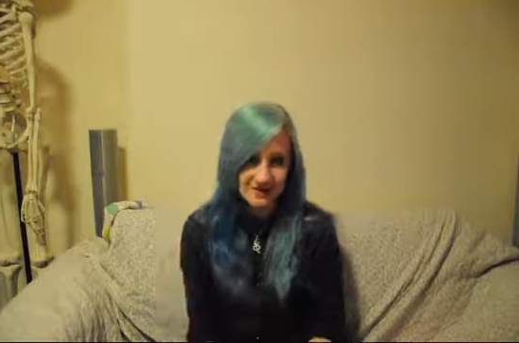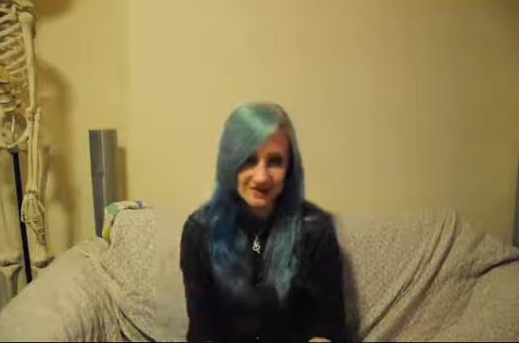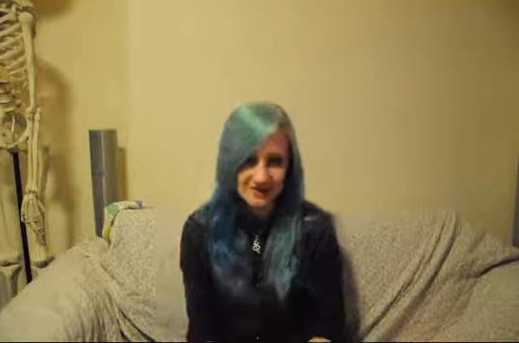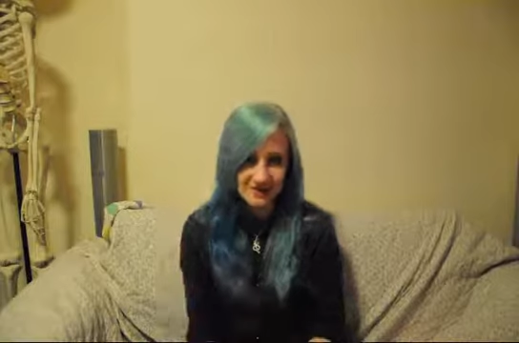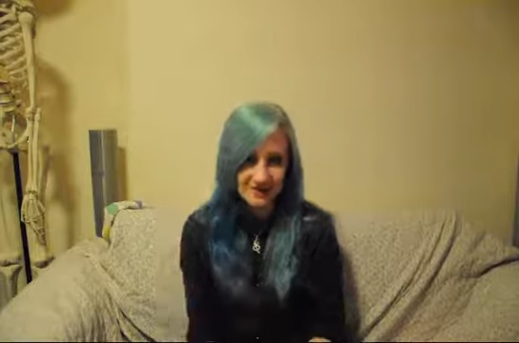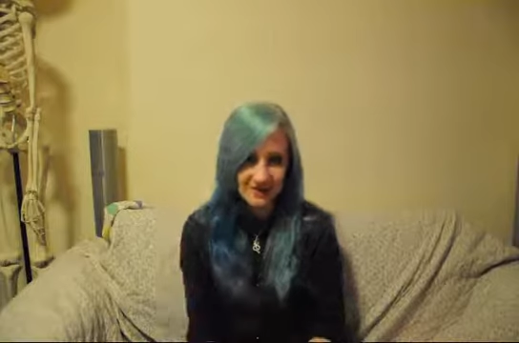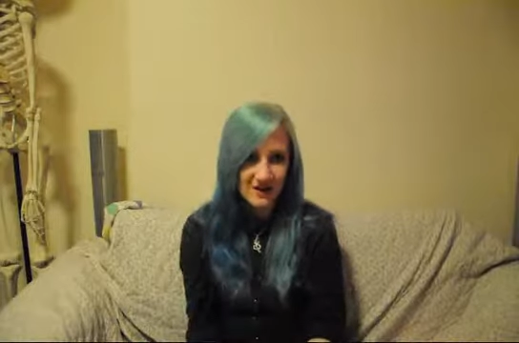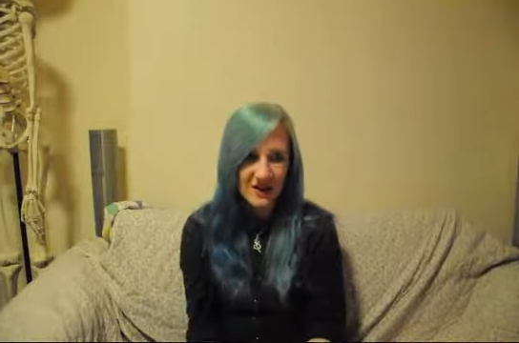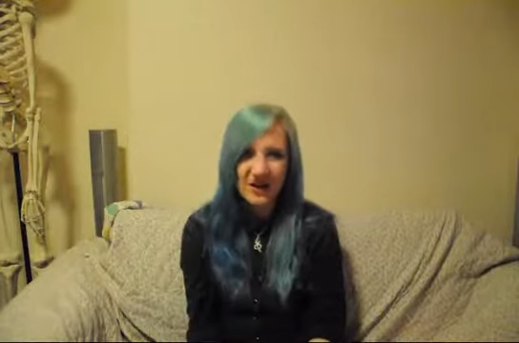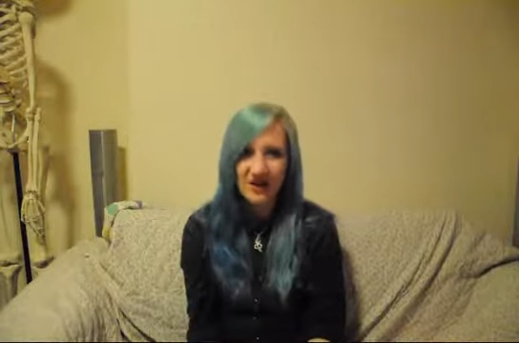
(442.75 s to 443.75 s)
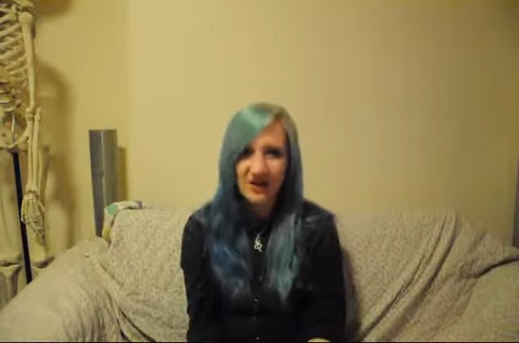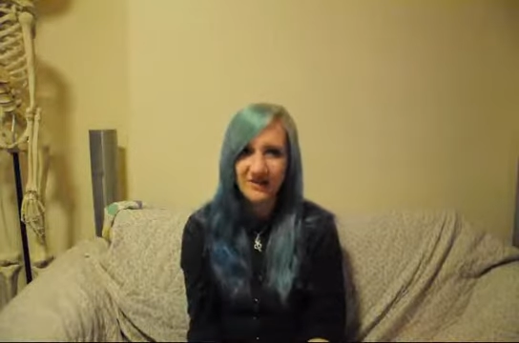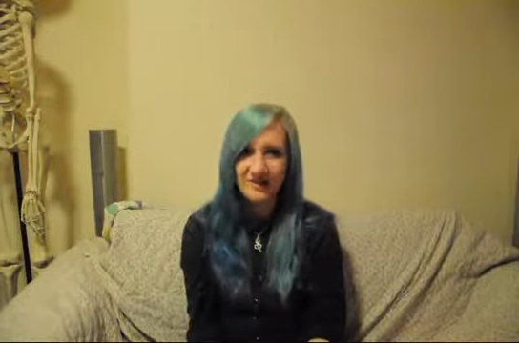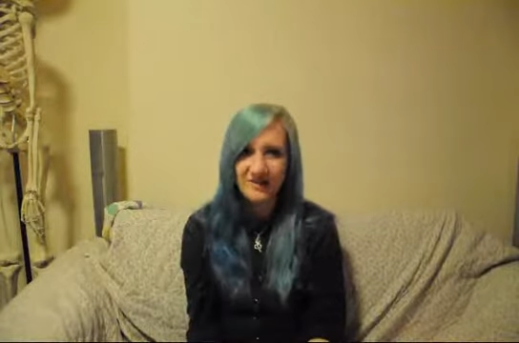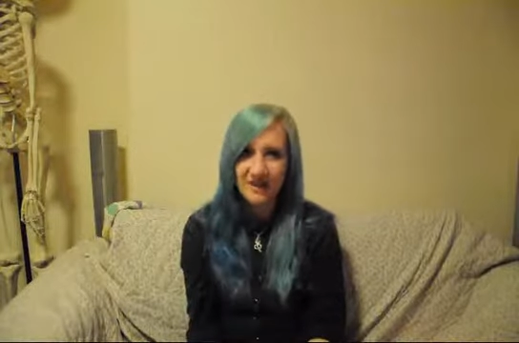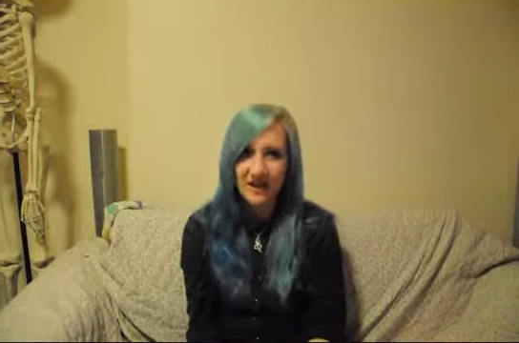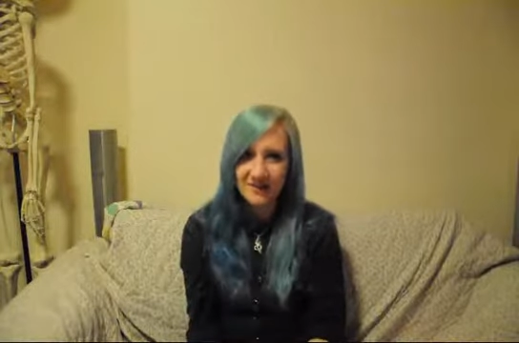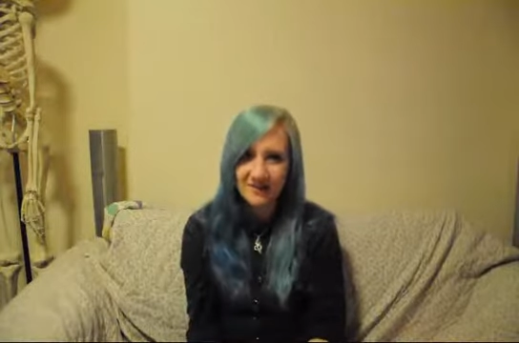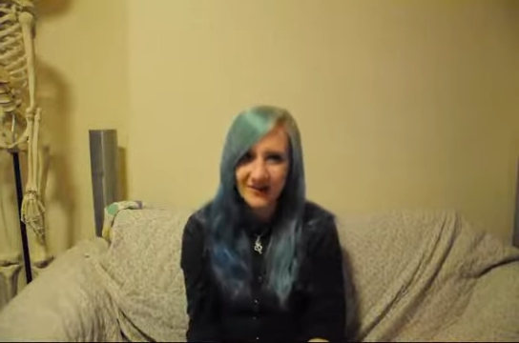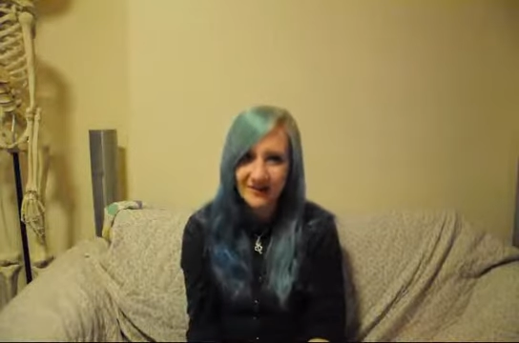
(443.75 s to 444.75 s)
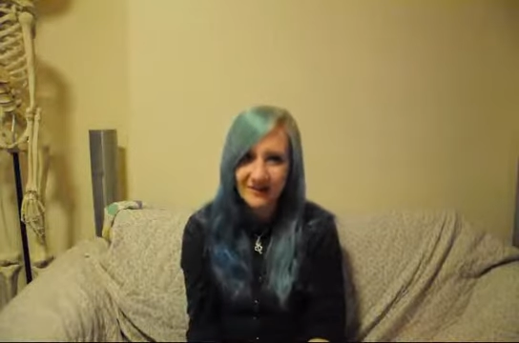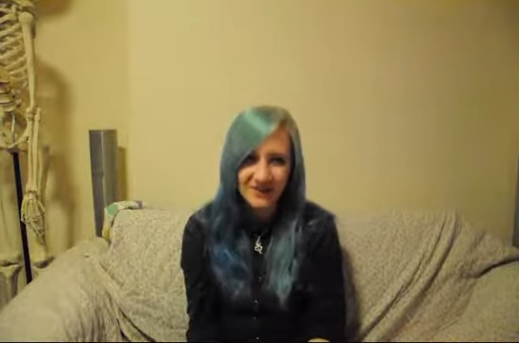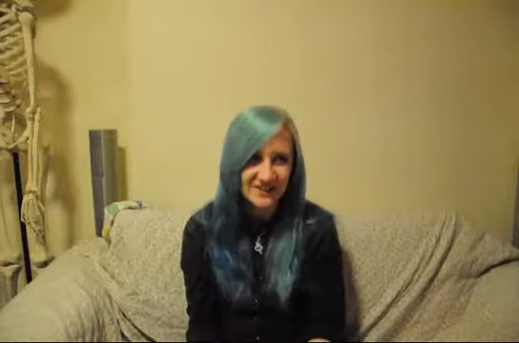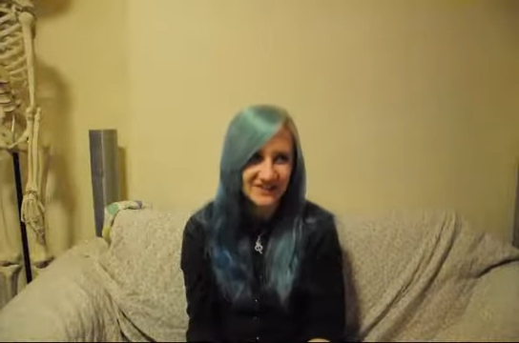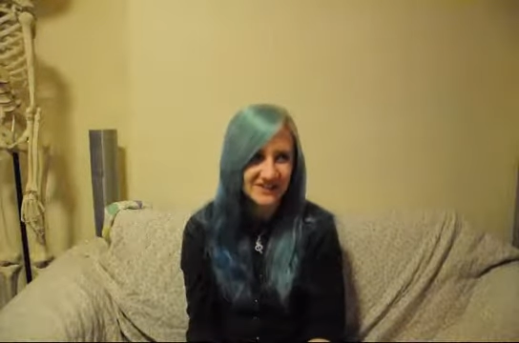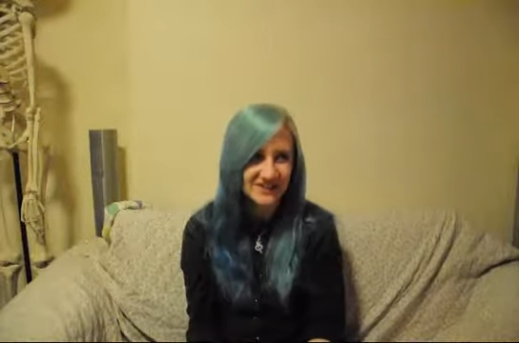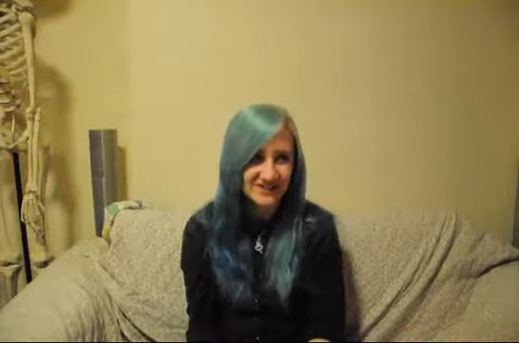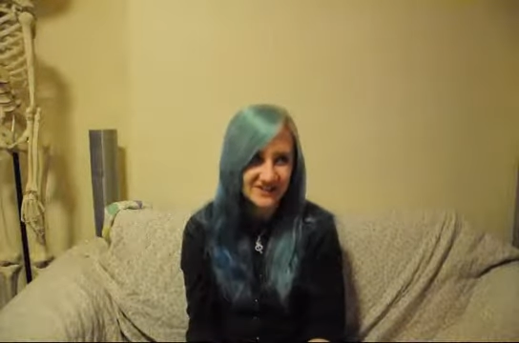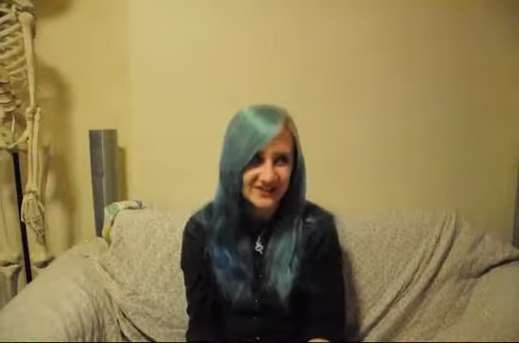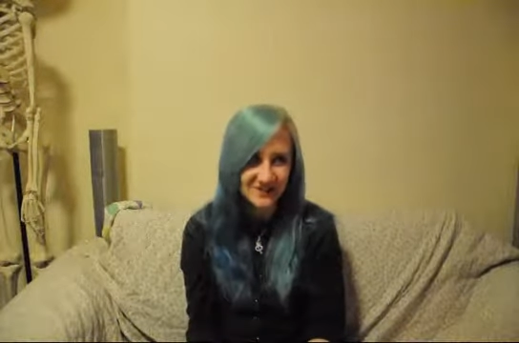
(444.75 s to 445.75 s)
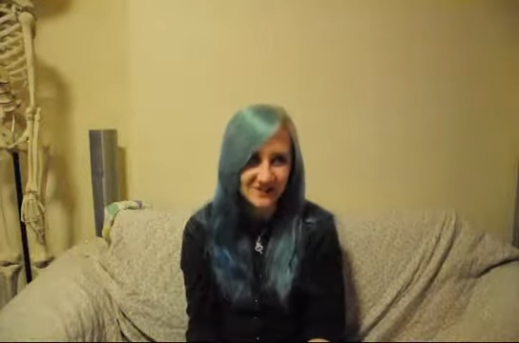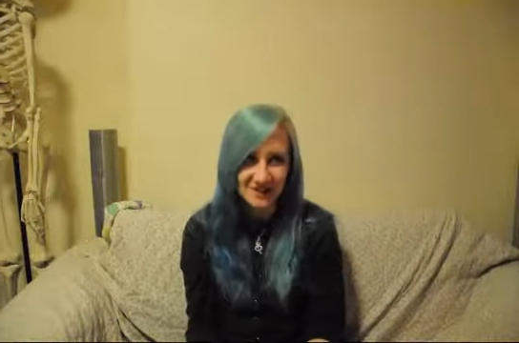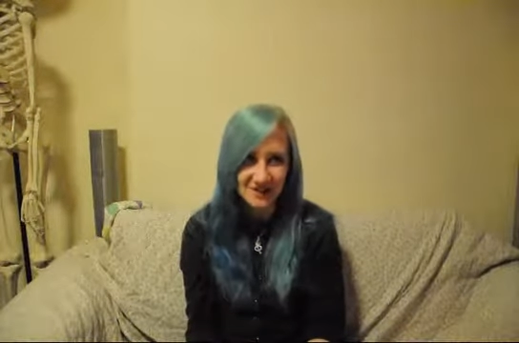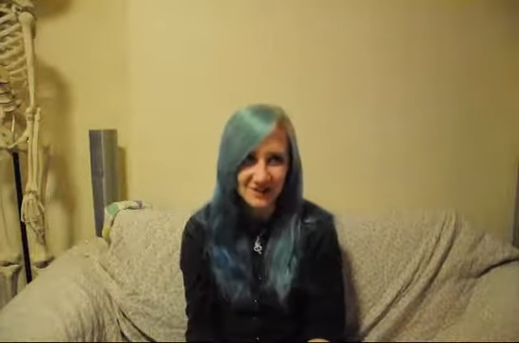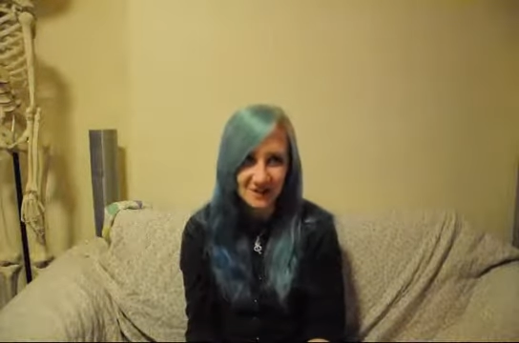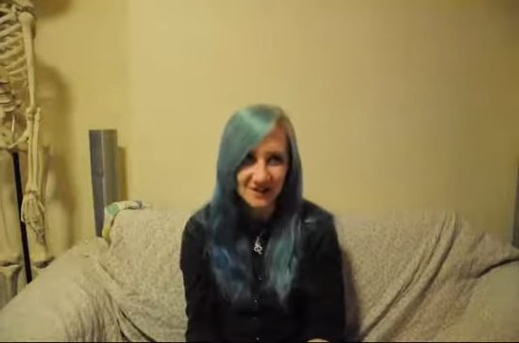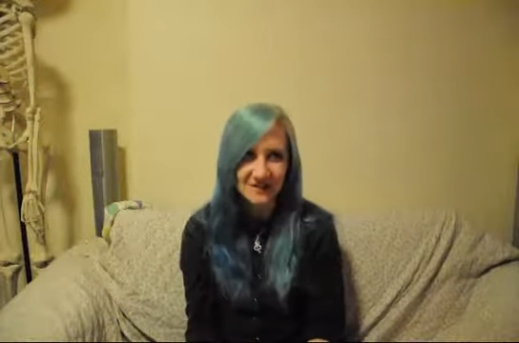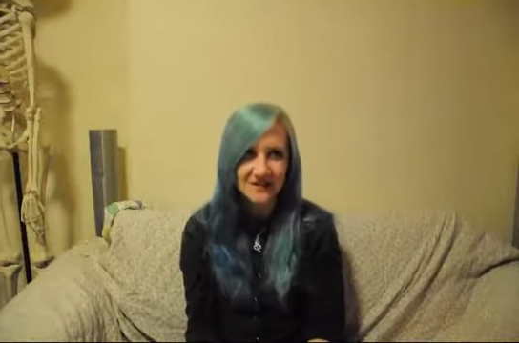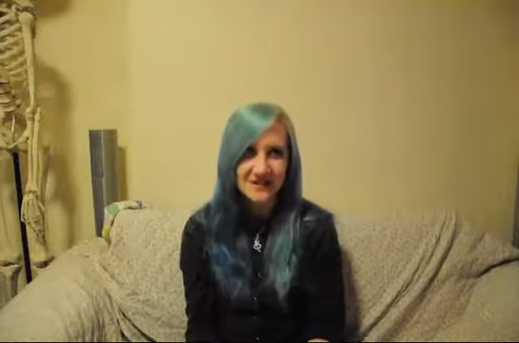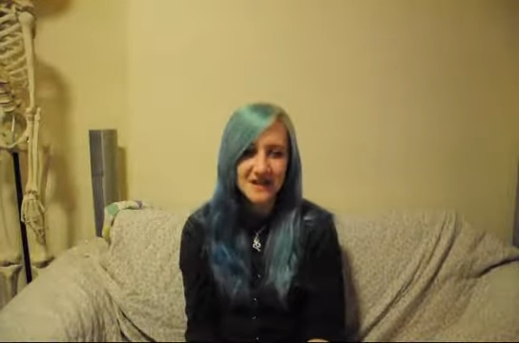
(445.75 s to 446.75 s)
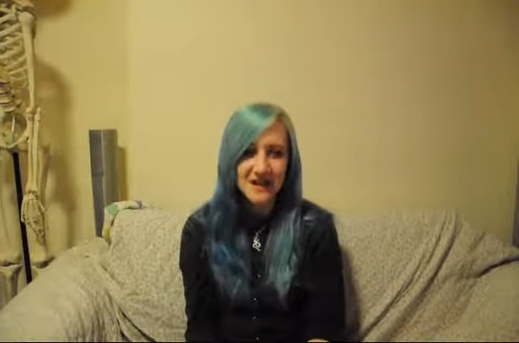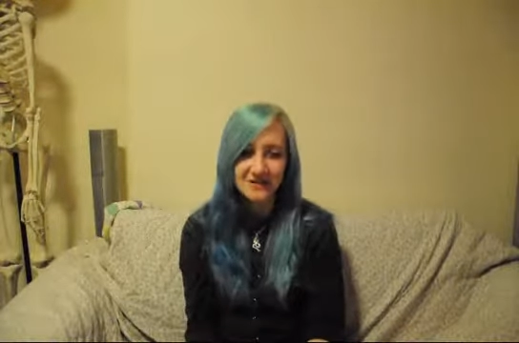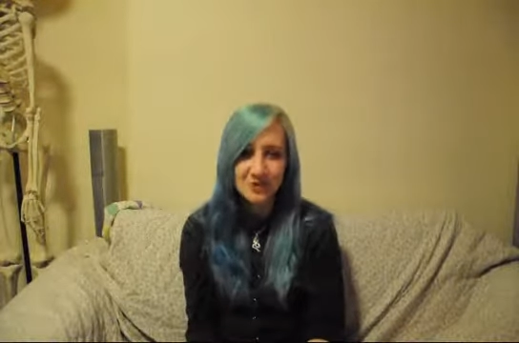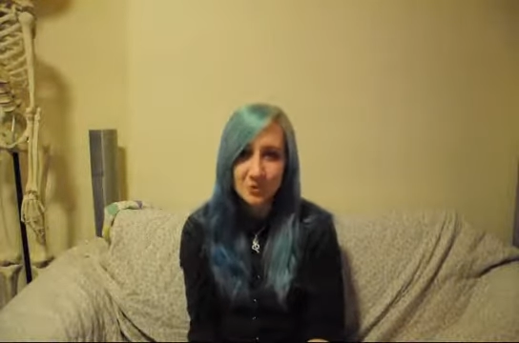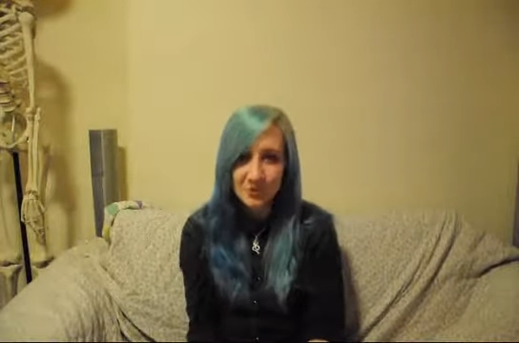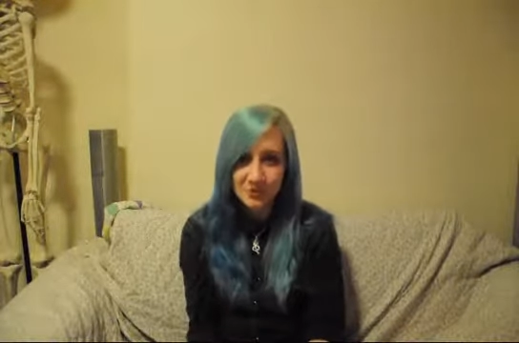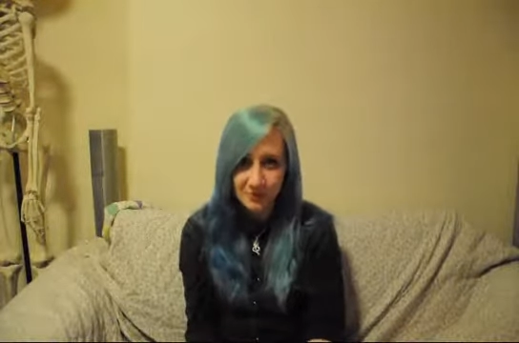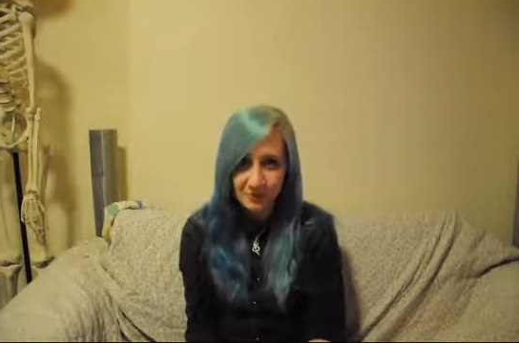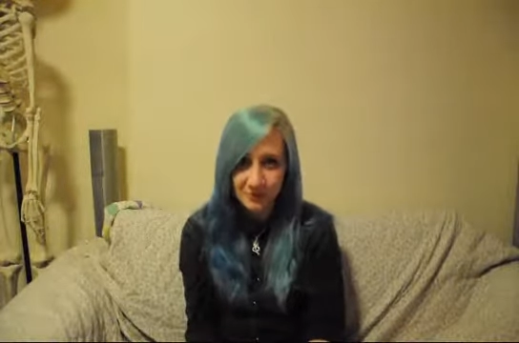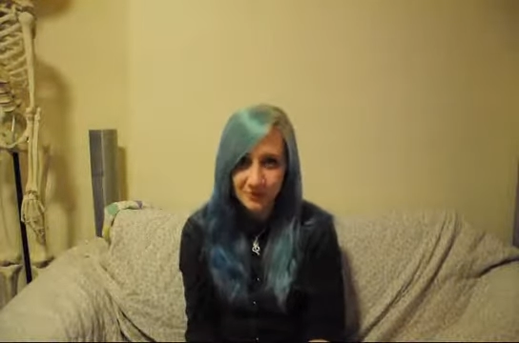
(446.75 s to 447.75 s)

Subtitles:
it's just like, I can't like fathom that feeling, it just sounds really weird. Cool, but